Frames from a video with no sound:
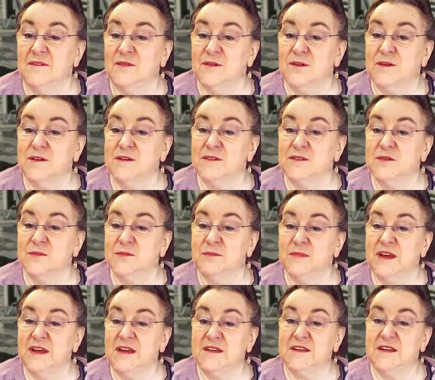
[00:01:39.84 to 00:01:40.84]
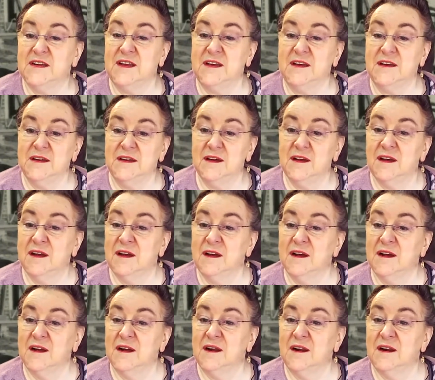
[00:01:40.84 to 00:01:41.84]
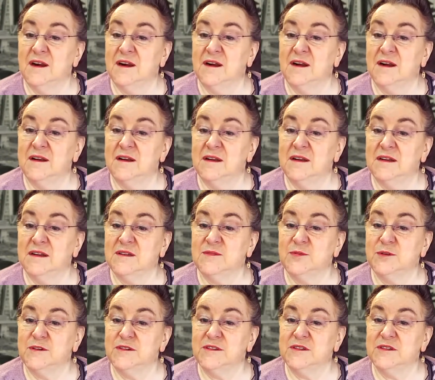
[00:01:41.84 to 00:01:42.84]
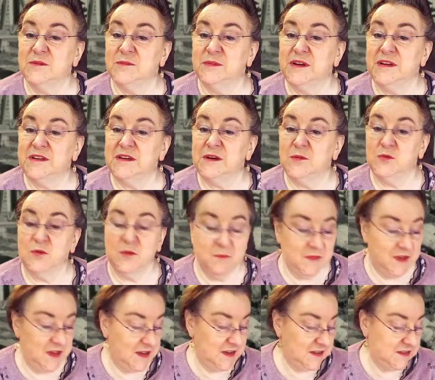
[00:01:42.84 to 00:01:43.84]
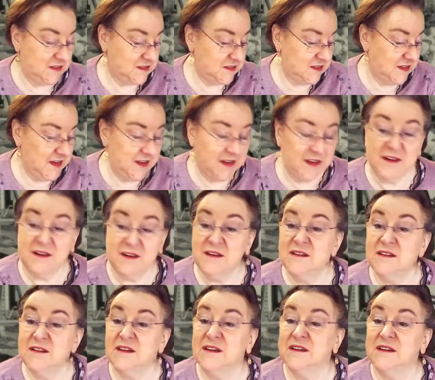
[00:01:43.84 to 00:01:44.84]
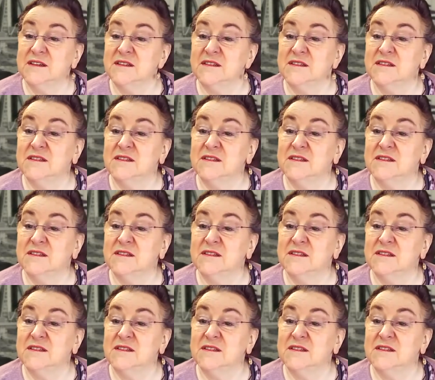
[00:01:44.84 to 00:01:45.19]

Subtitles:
For the Zoom meeting, Lily's personal meeting room, yes, and it's